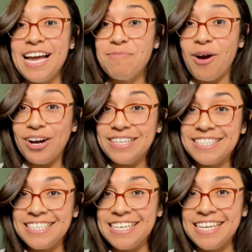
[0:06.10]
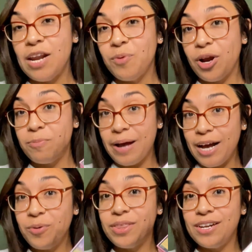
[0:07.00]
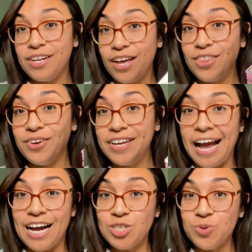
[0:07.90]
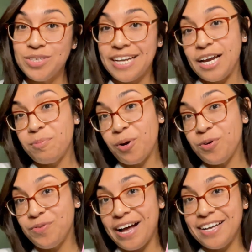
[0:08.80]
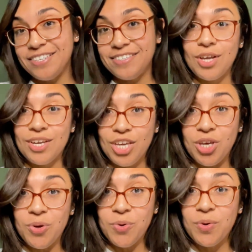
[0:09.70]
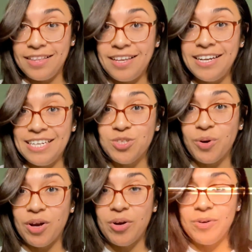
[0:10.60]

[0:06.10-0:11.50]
I'm Artsy and we are back with another casual deck profile. Cue an intro.